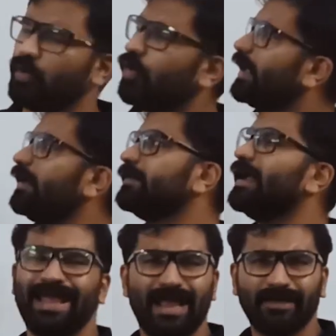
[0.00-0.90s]
Okay, the
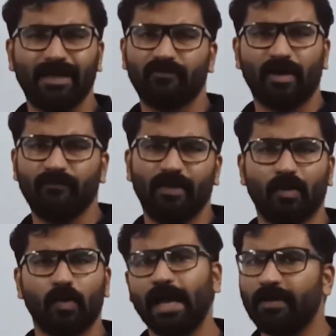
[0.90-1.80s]
AIR1 will
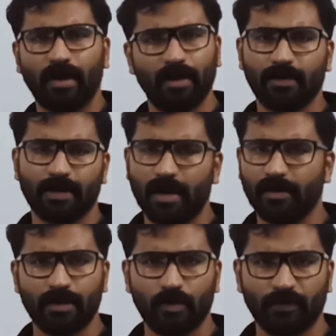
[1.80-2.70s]
not have
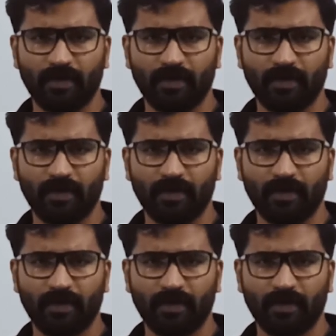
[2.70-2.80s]
100 out of